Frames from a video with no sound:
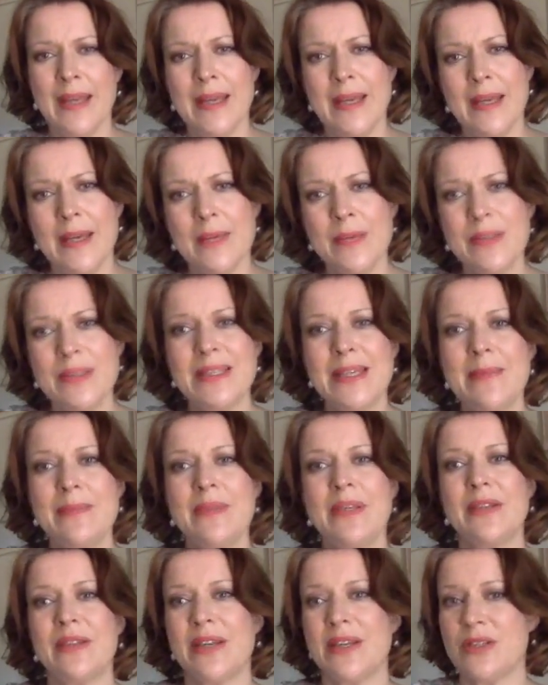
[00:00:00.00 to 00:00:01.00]
It would seem
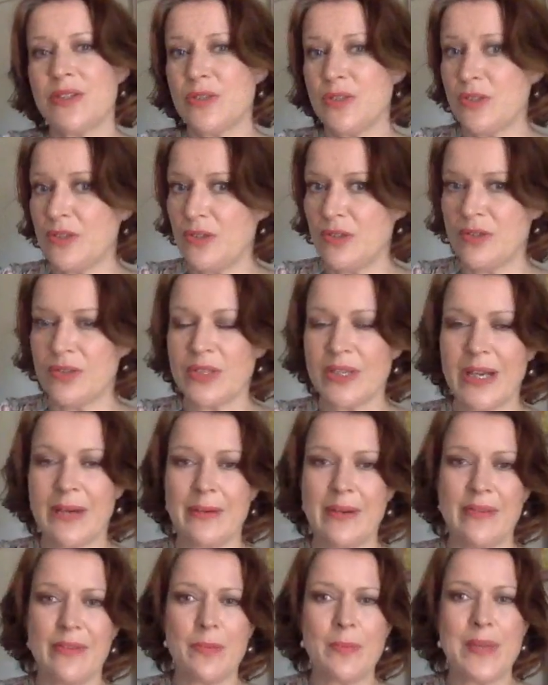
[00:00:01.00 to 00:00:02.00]
that there should not,
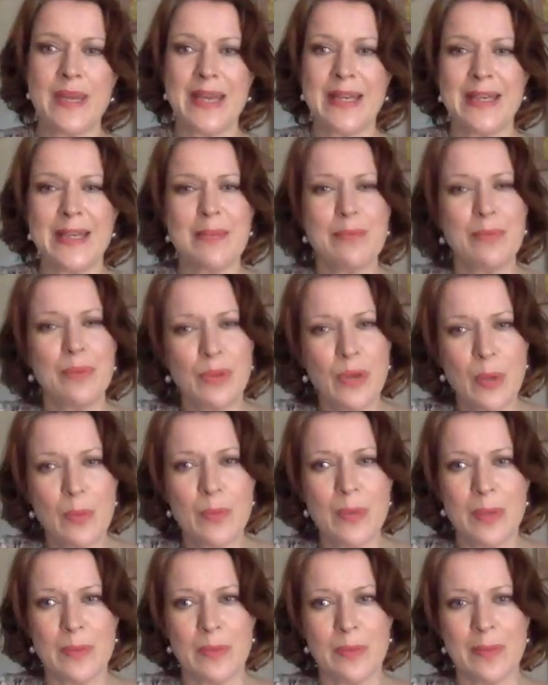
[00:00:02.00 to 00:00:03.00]
however, be any
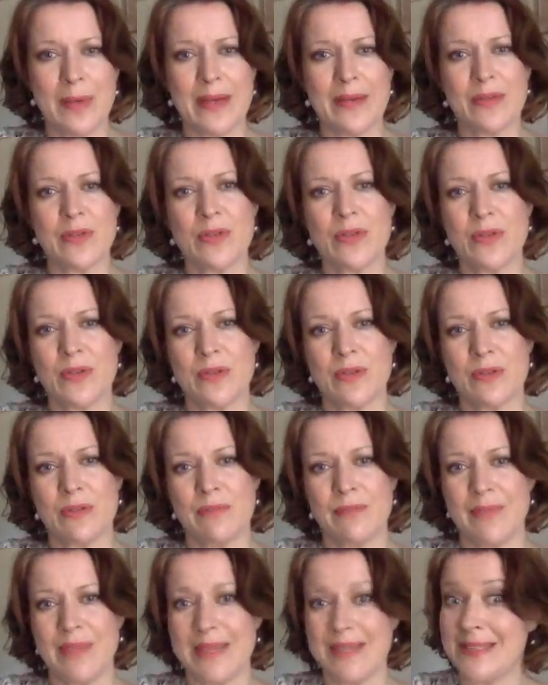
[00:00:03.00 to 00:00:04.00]
problem about truth,
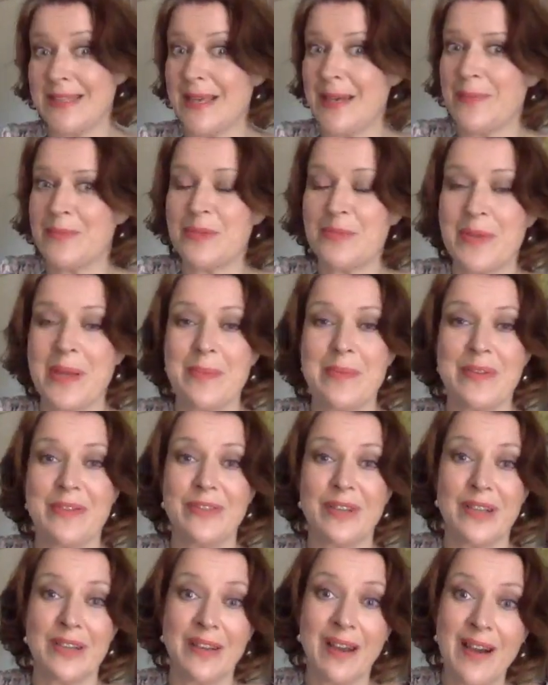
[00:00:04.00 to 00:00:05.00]
except maybe
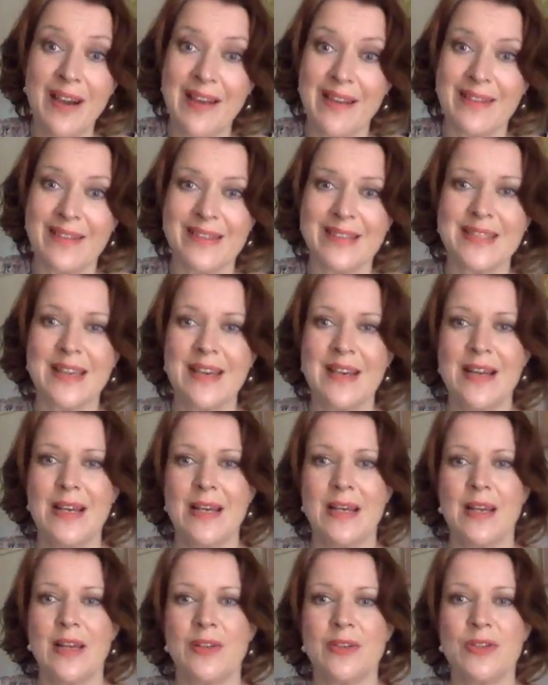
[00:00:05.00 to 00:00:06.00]
for liars.
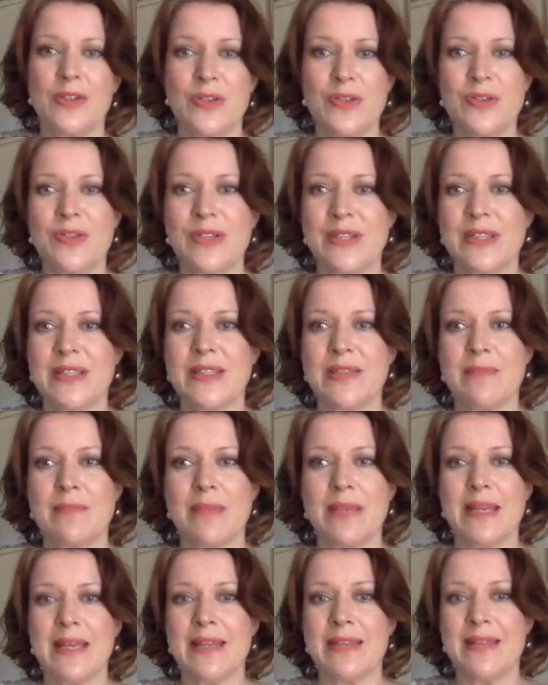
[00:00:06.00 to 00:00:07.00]
Truth is
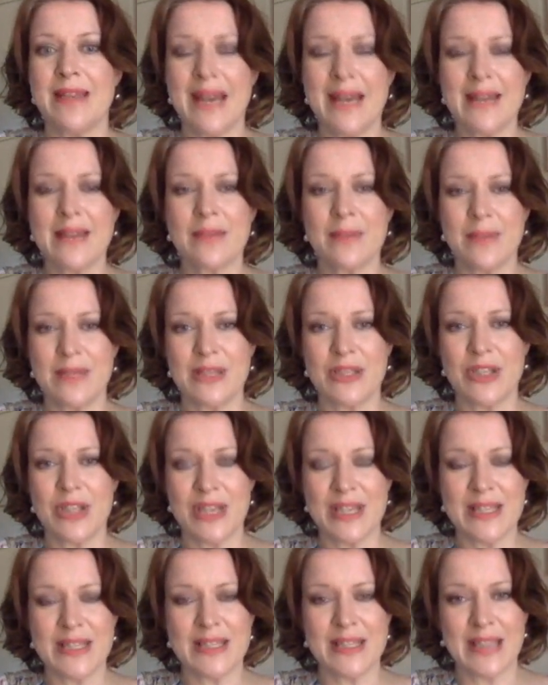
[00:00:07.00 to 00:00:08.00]
simply that which
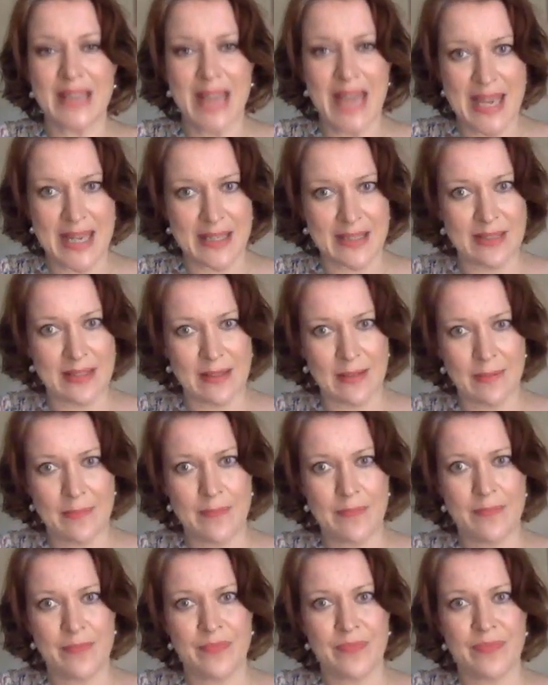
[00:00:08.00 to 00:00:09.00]
is the case.
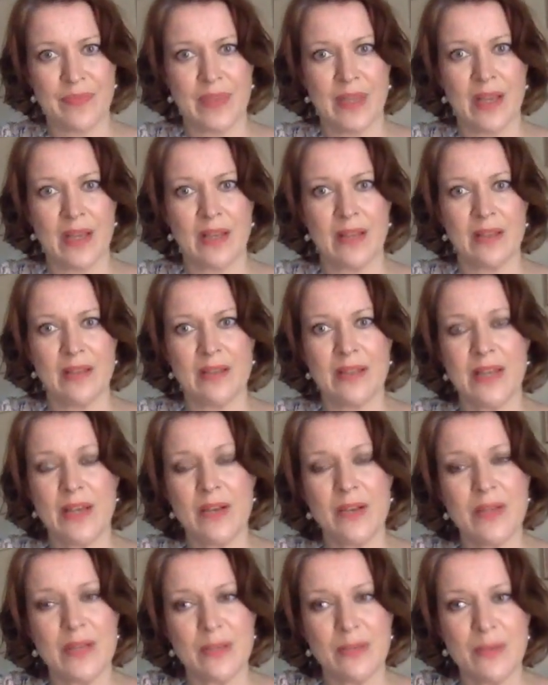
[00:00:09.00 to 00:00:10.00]
The
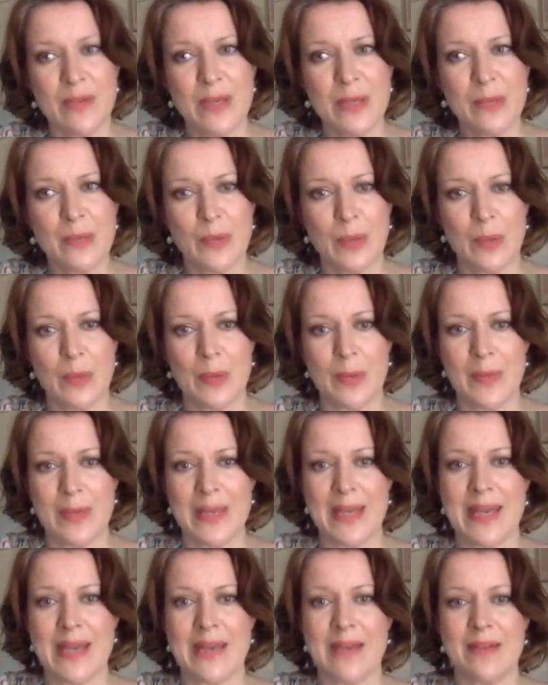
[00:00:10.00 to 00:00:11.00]
only real problem
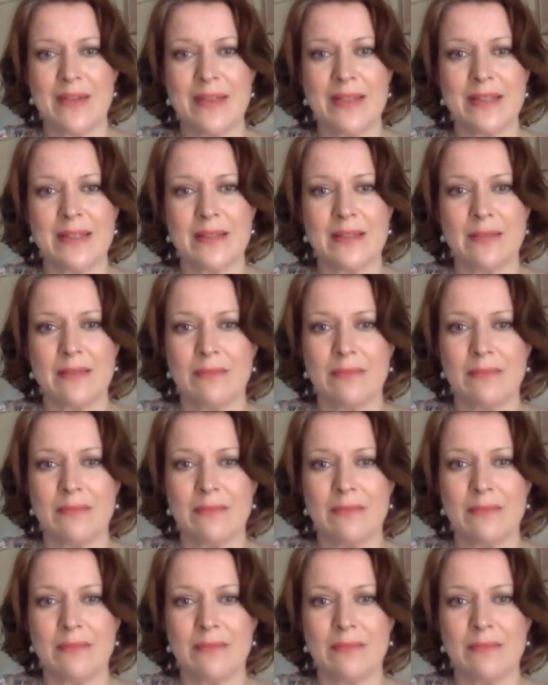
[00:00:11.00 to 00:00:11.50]
here is